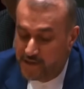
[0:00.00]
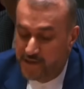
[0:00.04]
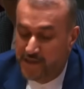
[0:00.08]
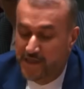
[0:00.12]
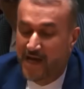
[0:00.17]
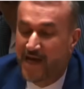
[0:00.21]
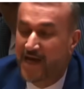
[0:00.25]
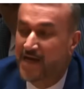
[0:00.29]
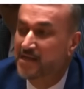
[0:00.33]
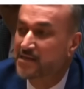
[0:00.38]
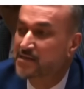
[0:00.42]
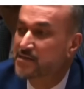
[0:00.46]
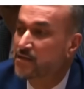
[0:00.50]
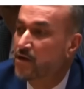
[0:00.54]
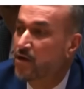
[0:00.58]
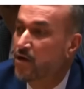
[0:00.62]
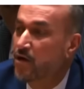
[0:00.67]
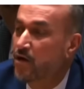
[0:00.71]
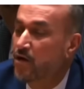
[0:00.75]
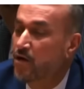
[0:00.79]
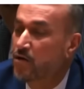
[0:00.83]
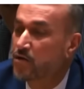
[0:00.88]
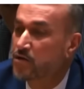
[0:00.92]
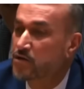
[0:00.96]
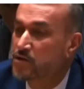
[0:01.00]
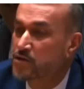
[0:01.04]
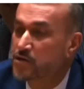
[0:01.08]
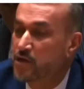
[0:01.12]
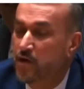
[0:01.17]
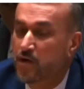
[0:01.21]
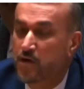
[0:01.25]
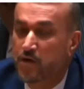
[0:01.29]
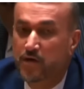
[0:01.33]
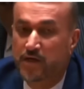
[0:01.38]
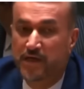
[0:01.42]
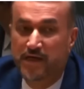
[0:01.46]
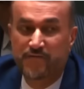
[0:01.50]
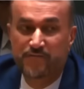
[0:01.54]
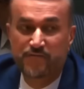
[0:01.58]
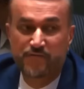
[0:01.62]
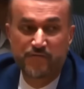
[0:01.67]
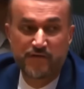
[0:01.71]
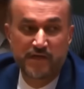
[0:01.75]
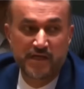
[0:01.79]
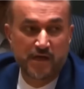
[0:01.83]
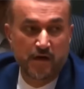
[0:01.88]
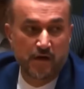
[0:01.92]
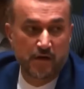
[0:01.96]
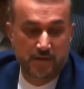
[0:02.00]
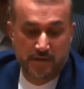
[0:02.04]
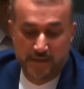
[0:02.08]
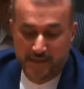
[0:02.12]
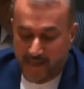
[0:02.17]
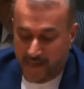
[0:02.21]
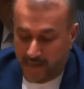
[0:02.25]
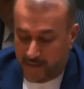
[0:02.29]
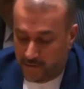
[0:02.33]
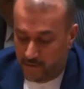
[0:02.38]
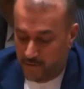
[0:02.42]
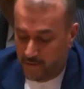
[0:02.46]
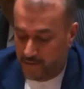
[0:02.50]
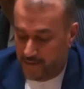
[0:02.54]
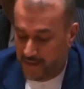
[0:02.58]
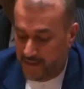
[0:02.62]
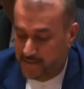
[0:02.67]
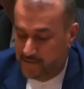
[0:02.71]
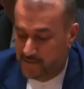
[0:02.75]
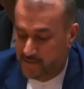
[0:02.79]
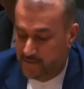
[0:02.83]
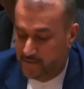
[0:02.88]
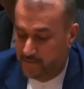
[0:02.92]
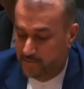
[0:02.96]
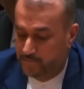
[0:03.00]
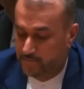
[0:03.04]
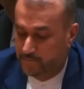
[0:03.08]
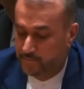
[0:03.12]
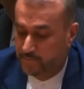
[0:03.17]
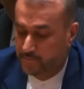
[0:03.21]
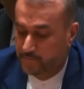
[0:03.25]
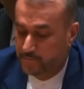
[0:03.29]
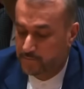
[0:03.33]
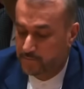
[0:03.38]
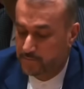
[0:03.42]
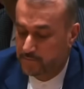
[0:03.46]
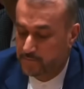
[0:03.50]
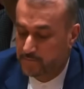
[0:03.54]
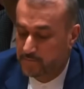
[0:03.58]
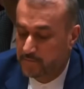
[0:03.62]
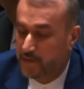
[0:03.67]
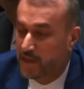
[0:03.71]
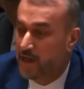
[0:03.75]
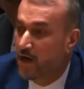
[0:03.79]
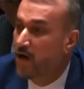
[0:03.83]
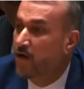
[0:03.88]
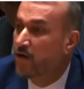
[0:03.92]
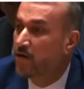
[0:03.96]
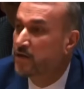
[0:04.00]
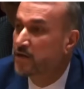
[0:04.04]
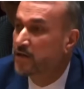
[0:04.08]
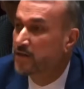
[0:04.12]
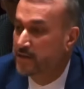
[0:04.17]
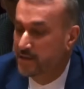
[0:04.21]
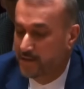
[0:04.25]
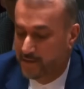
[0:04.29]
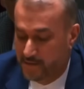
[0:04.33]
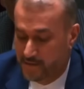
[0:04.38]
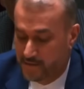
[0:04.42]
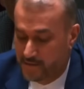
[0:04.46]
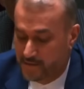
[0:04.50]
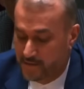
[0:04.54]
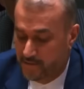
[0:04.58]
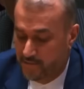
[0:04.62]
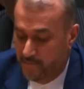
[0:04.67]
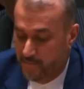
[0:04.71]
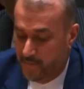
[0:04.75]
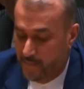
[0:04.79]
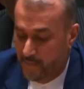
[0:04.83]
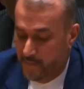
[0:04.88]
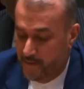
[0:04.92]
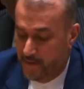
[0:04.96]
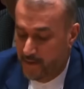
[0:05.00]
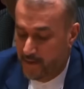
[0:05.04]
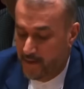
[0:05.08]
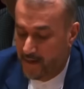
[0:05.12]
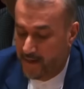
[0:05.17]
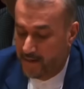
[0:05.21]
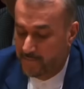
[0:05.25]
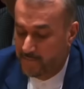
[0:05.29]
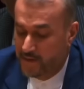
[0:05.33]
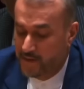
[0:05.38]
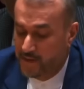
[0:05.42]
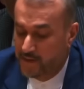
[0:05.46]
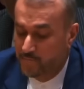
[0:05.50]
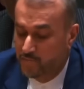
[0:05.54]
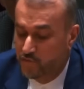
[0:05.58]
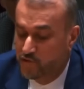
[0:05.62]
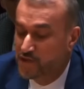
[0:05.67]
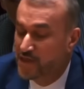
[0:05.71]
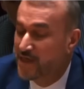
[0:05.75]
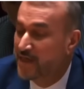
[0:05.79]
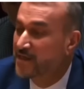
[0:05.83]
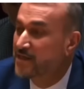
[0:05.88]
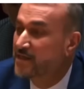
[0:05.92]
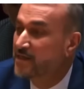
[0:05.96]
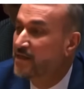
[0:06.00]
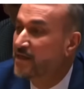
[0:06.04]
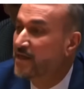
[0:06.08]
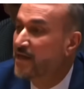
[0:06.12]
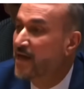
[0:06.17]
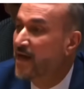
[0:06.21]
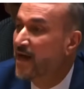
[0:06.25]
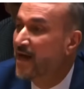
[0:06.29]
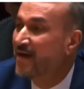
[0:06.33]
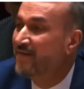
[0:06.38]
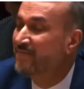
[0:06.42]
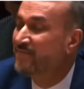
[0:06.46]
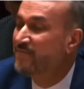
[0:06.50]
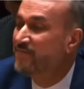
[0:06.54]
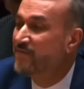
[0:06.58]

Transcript: of more than 70% of the residential areas and infrastructures, including the vast majority of hospitals.